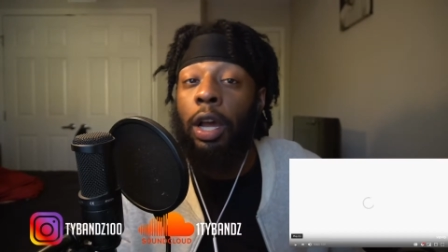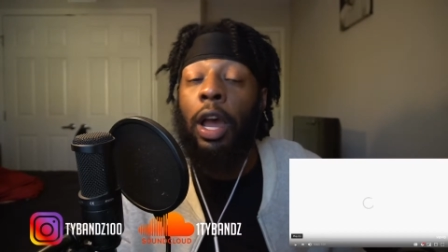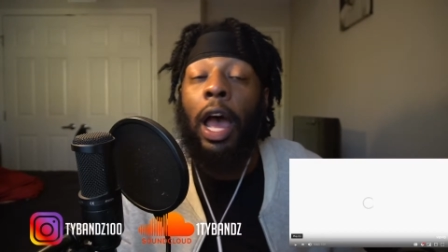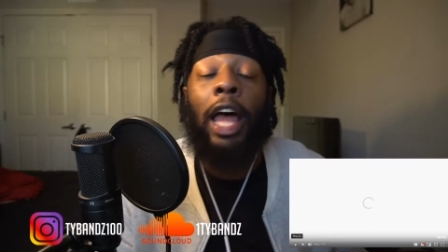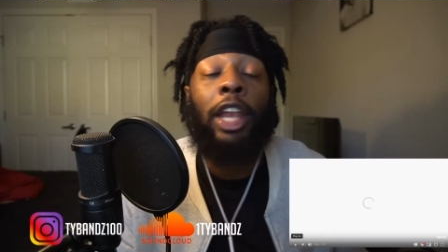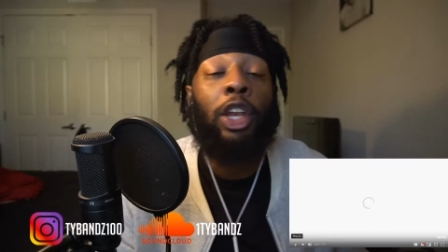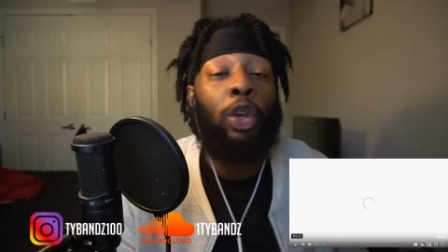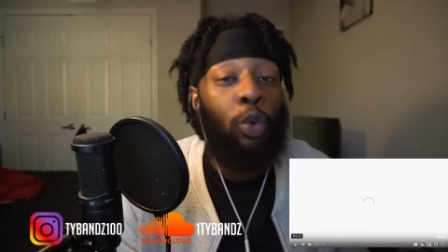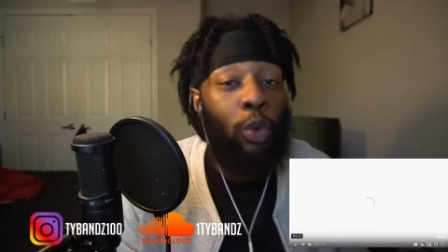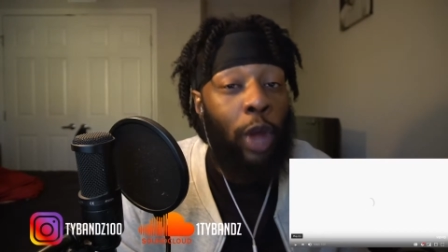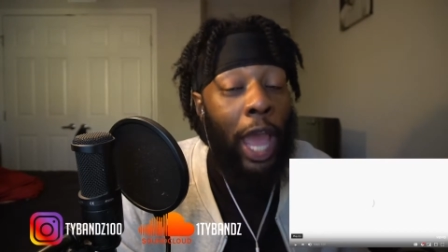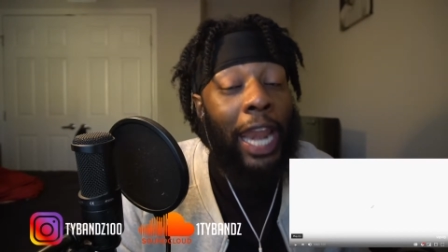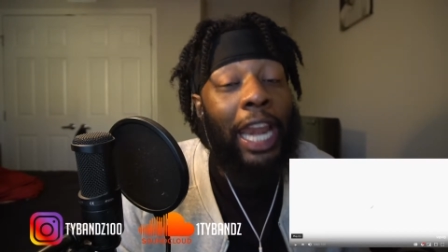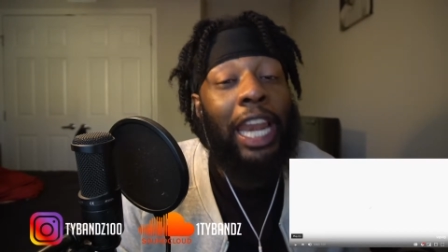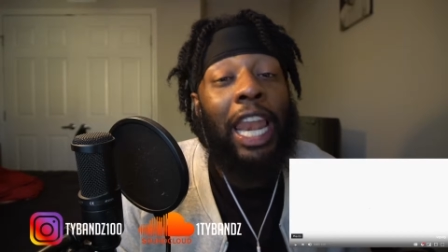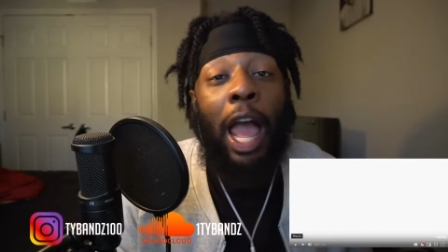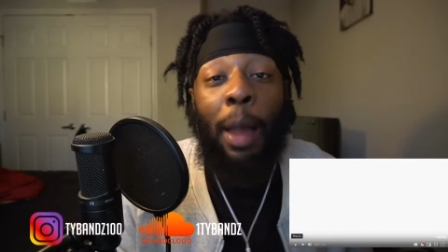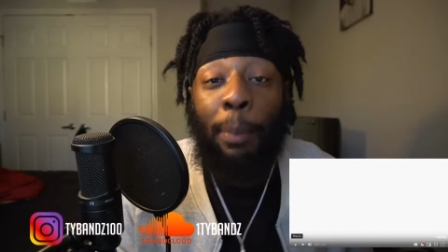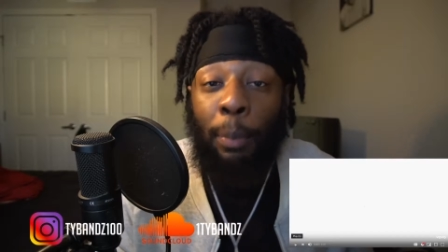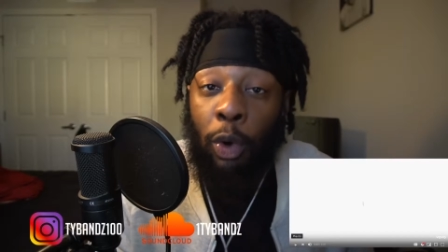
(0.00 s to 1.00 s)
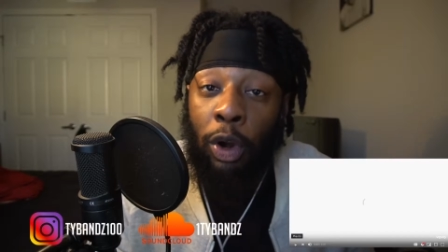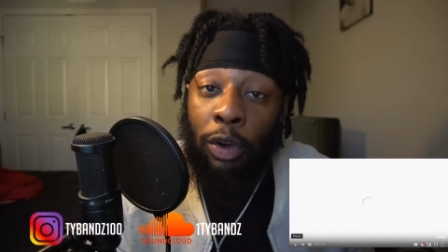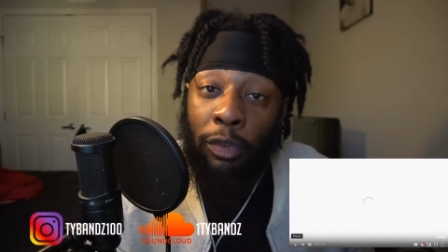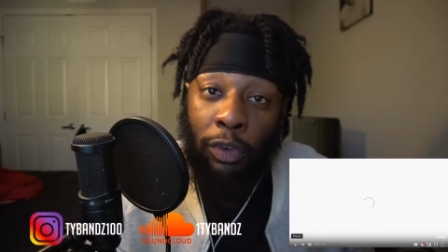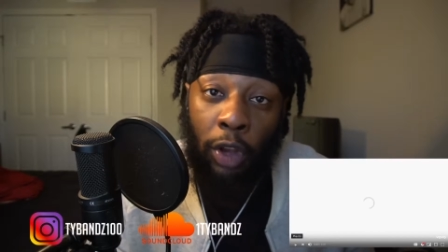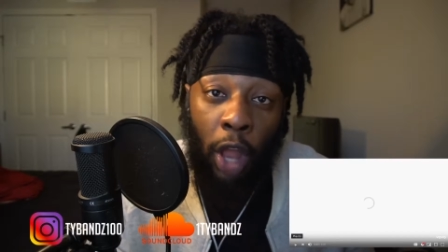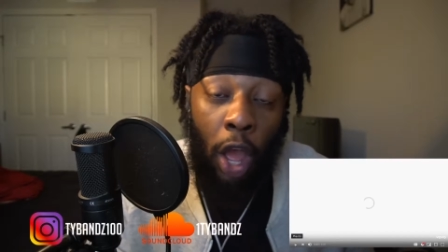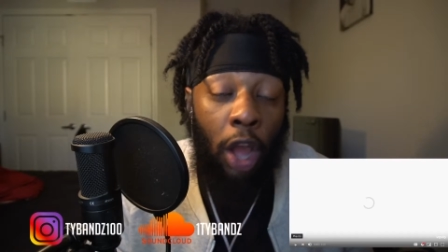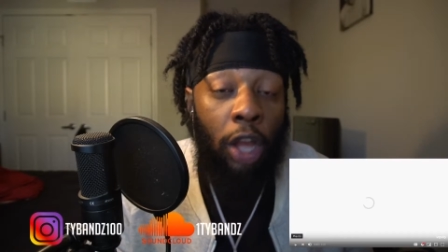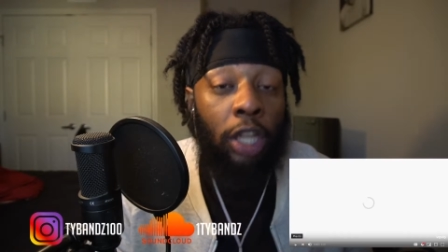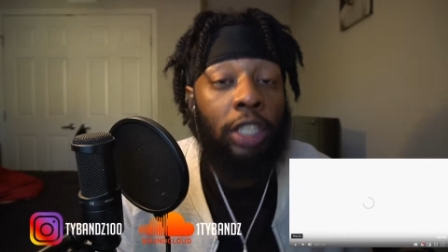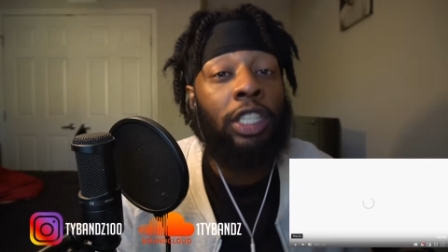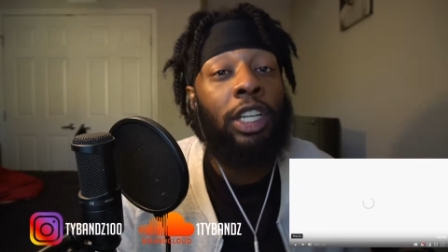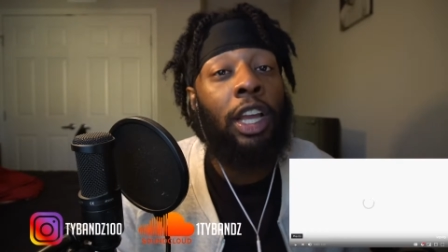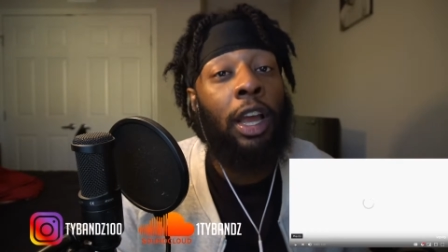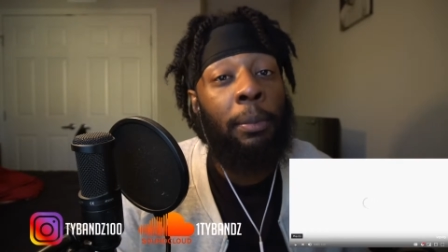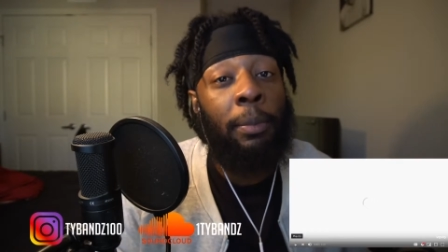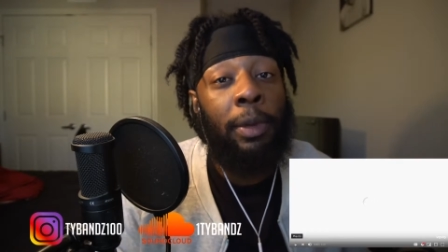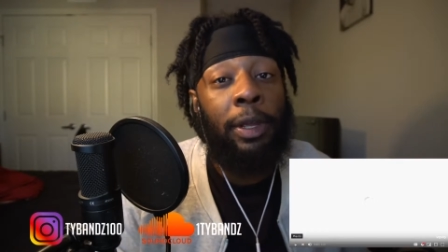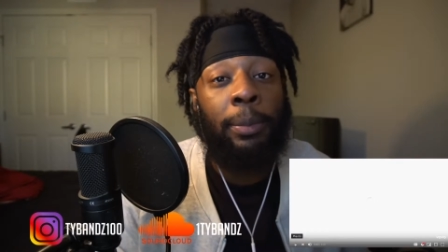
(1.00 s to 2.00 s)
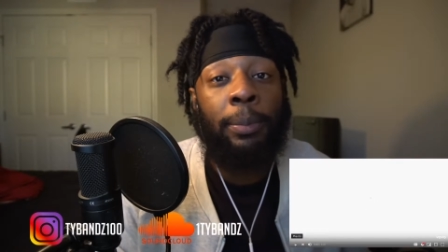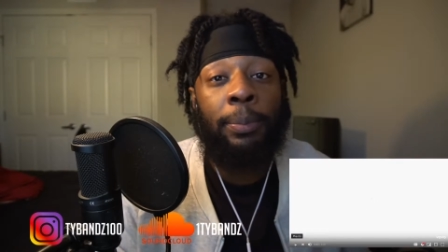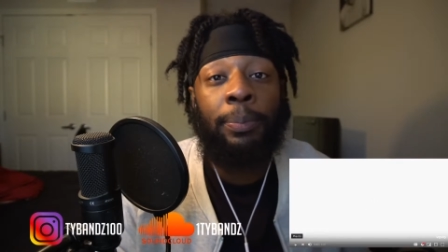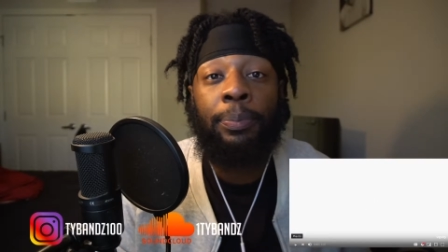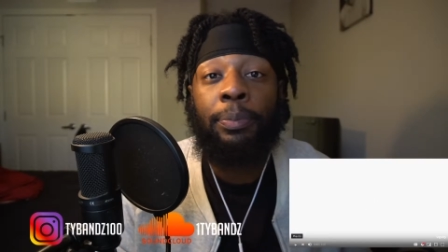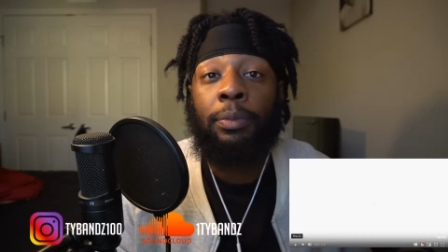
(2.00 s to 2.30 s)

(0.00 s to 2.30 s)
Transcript: I do got a lot more vlogs coming.